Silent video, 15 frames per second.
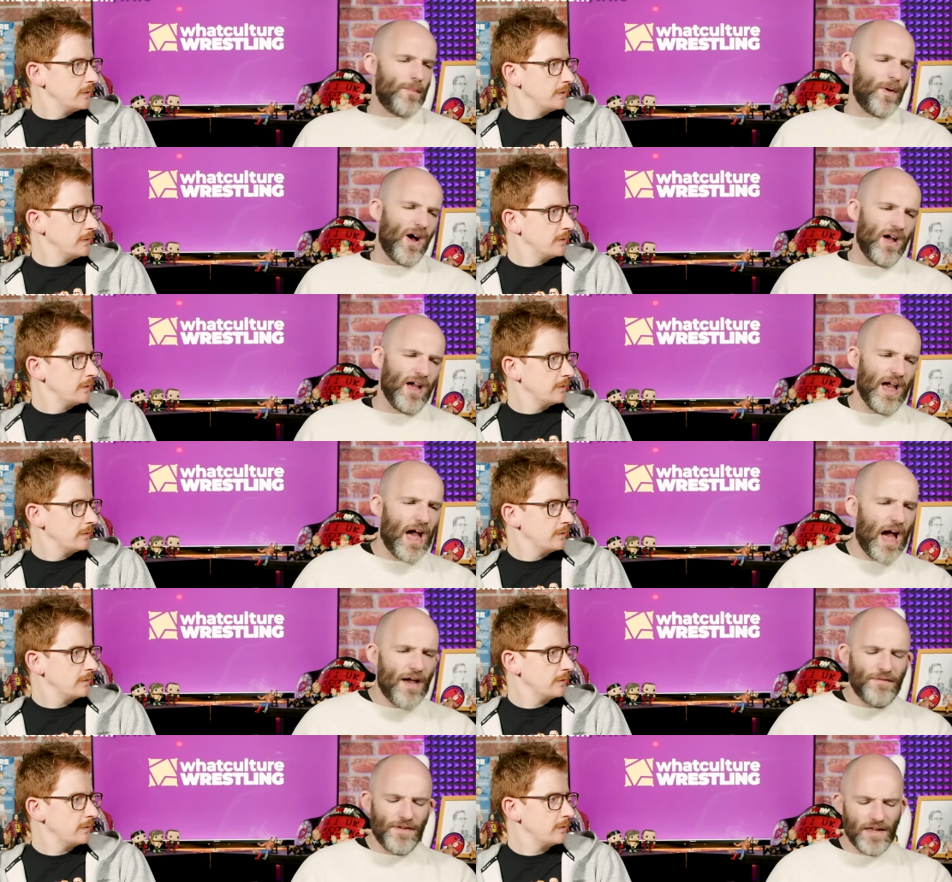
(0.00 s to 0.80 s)
Speaker 1: But
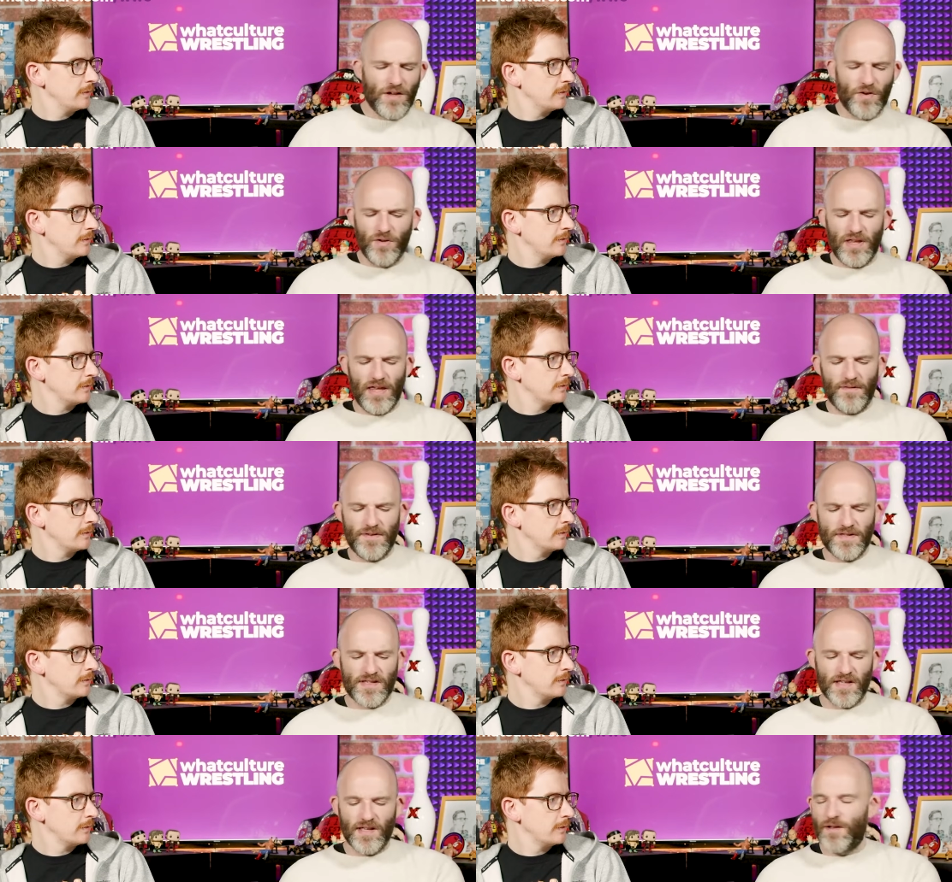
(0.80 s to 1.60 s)
I think Cody,
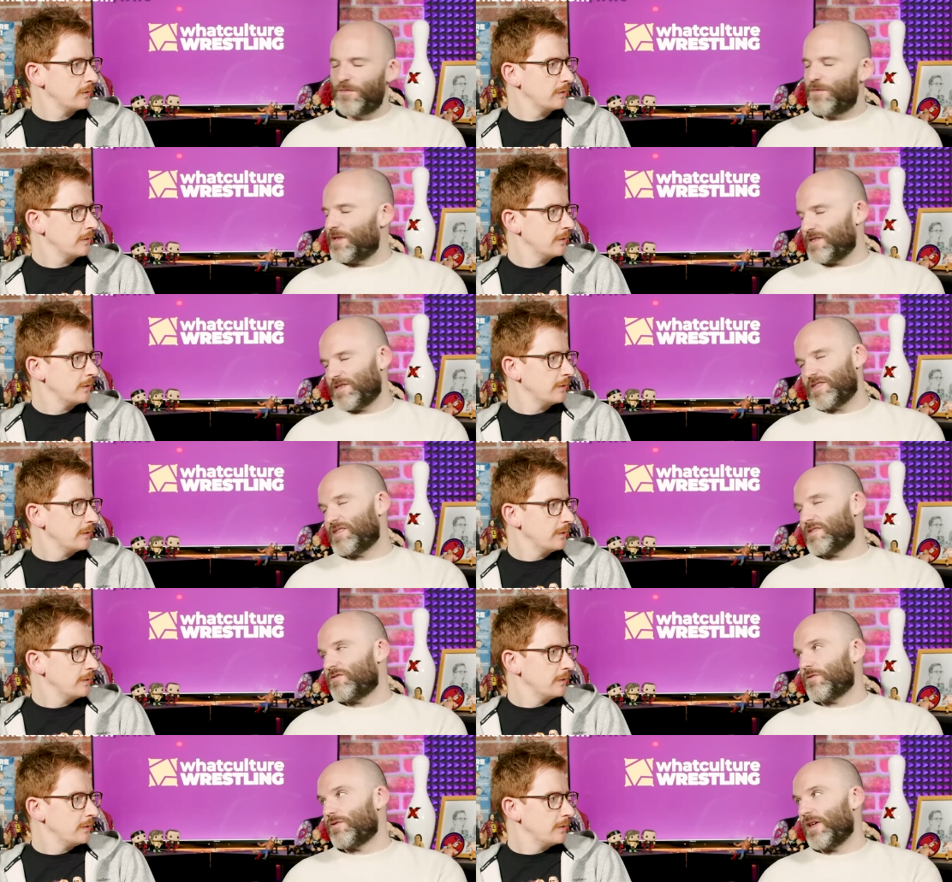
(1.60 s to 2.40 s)
if he's going to finish
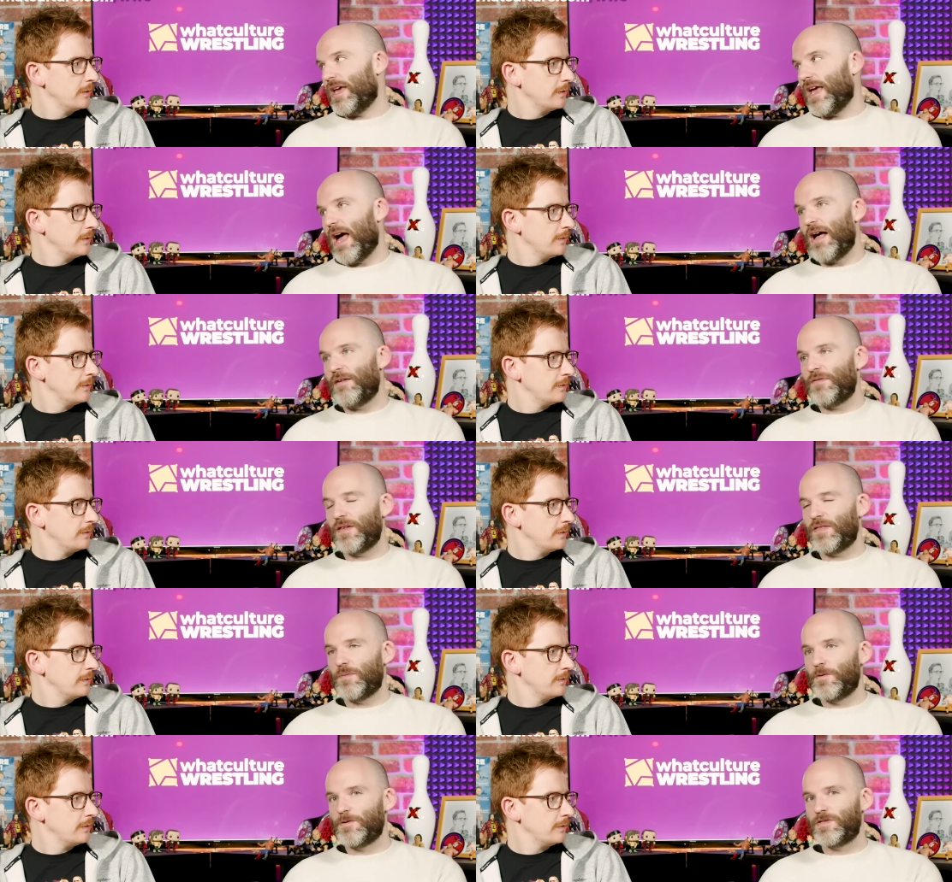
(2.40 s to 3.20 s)
the story, I
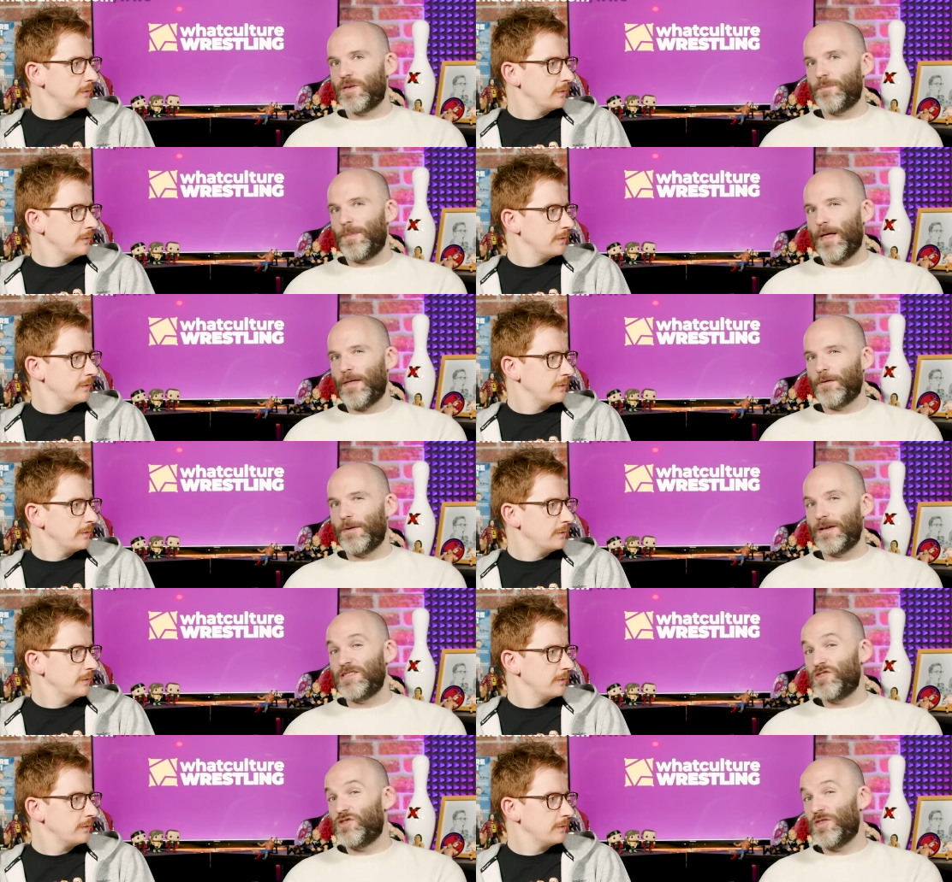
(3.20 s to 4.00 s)
think the most
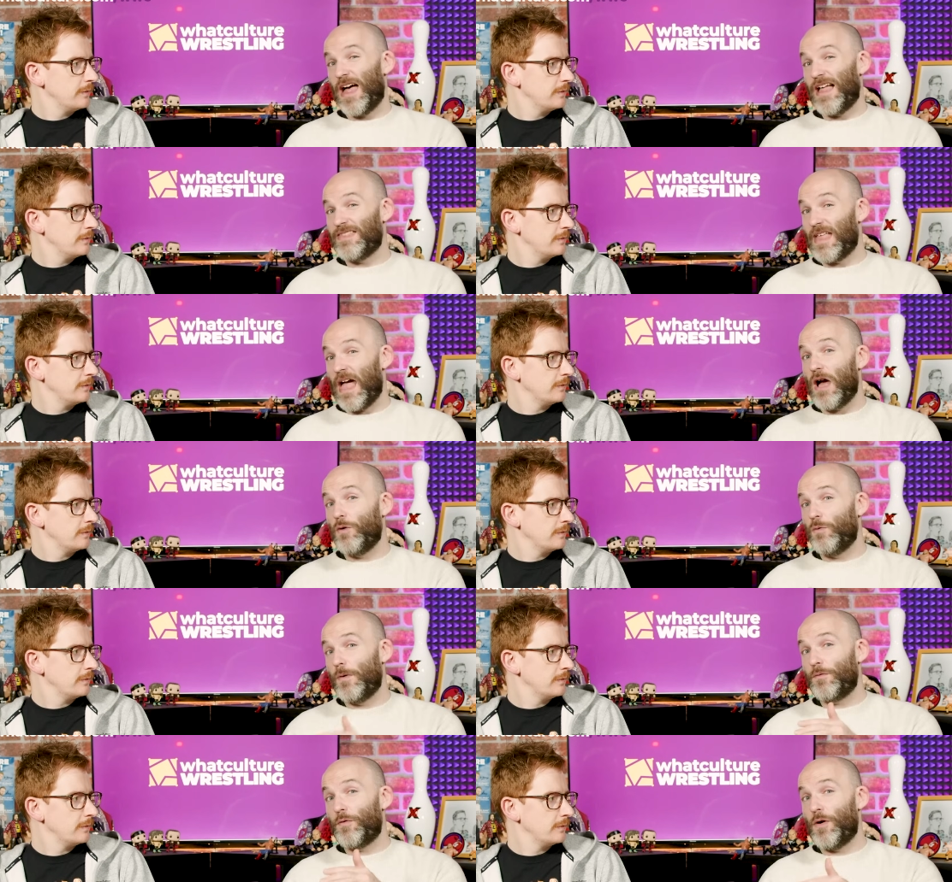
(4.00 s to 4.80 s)
compelling way to do that
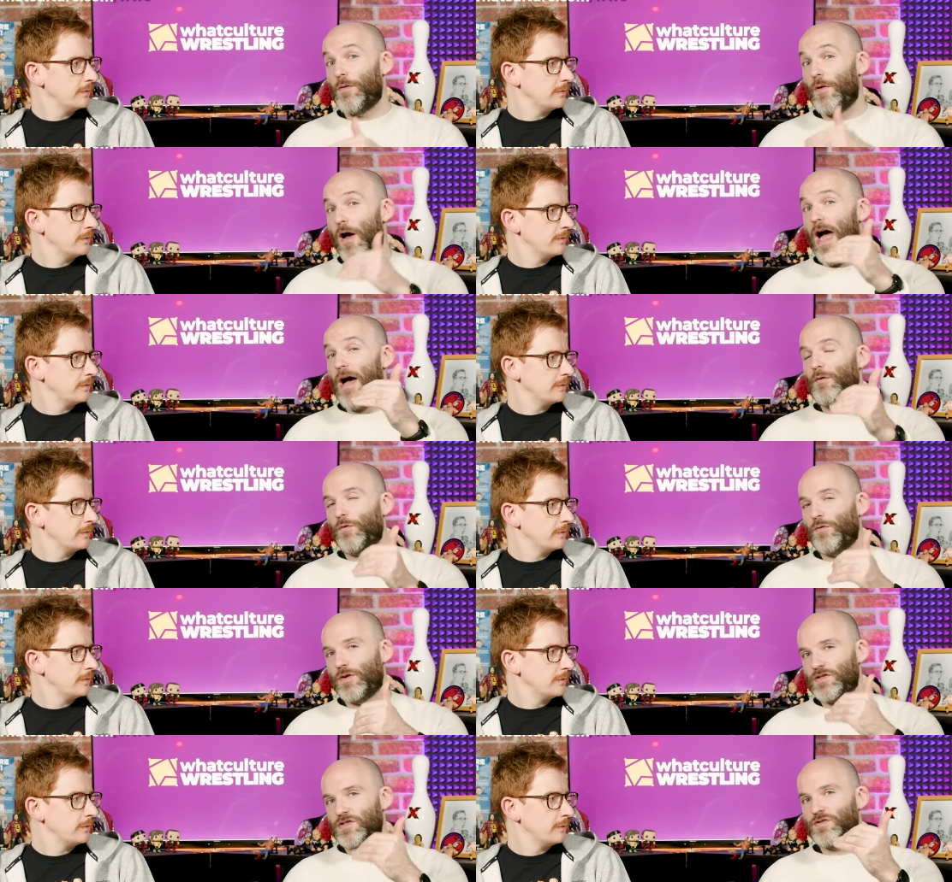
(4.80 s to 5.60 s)
now, with where we're at,
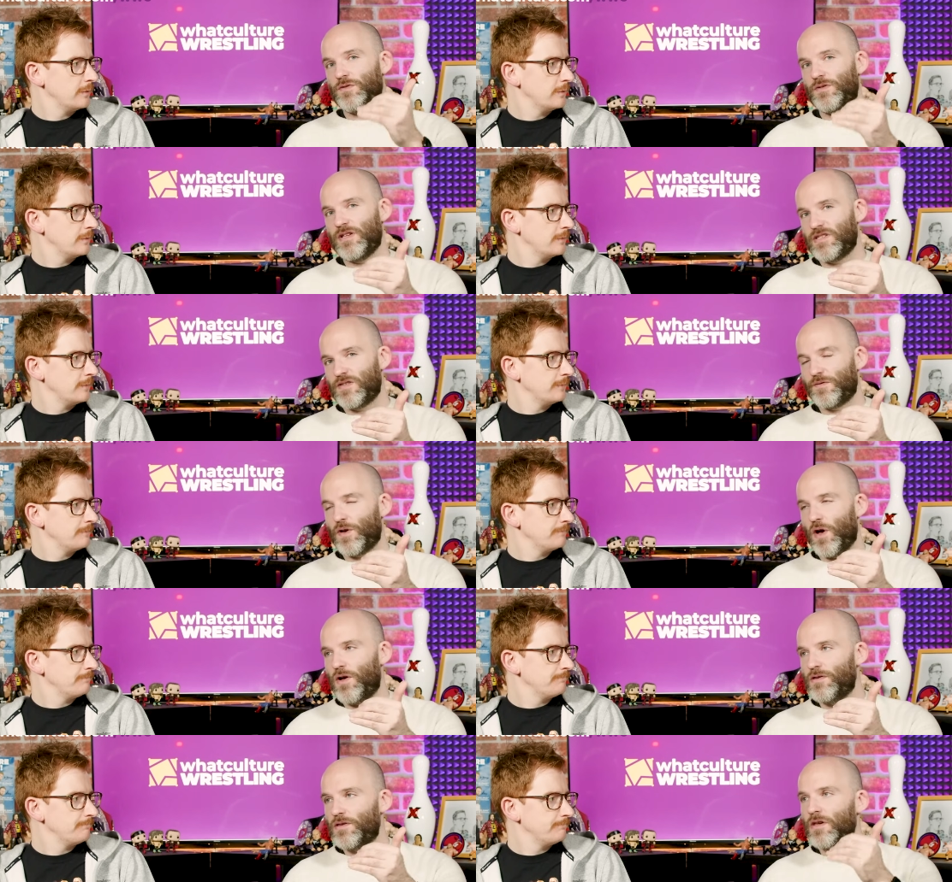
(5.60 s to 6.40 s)
with where stories
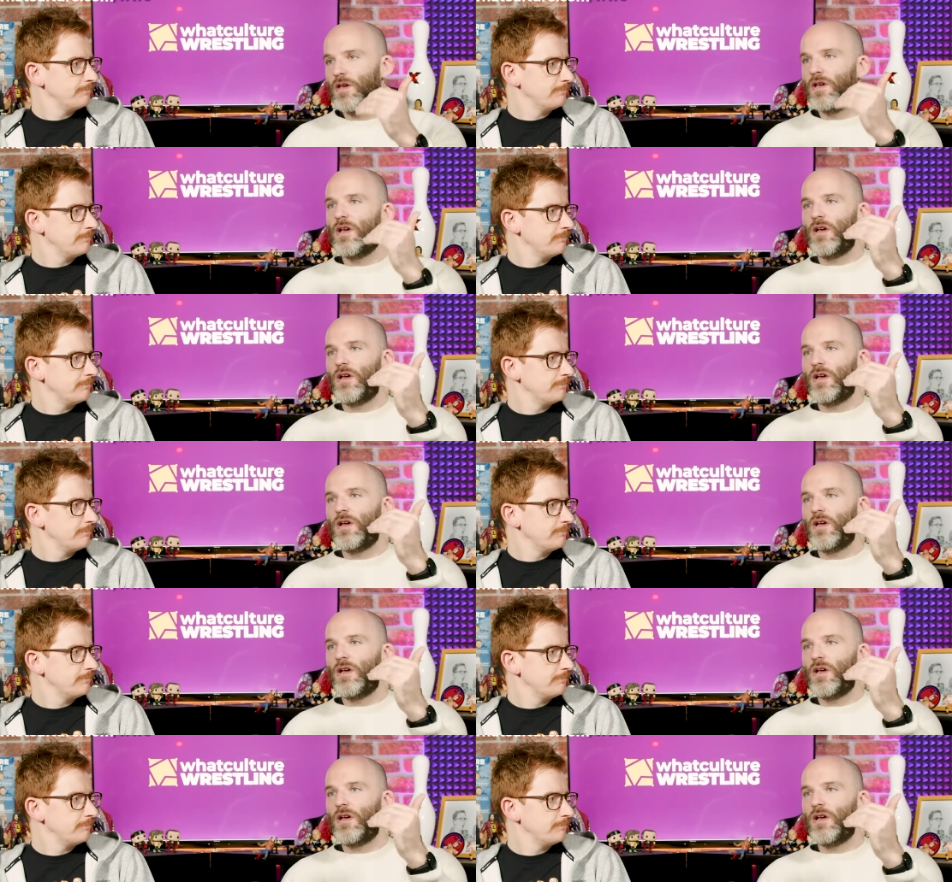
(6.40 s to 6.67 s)
have gone